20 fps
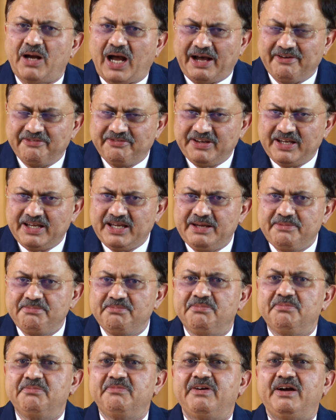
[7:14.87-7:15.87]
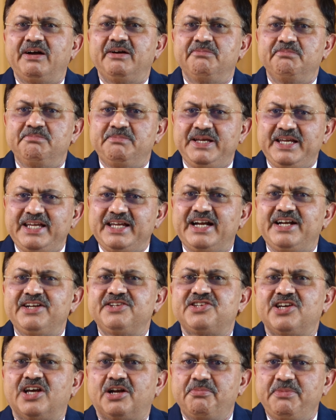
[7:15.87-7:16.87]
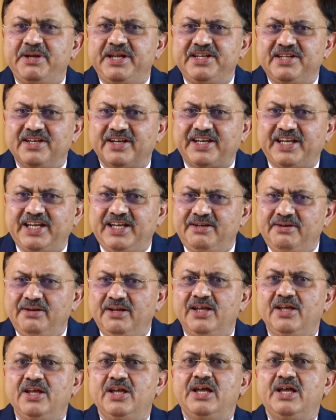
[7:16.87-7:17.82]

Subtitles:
and Sharmeen Yaqeen,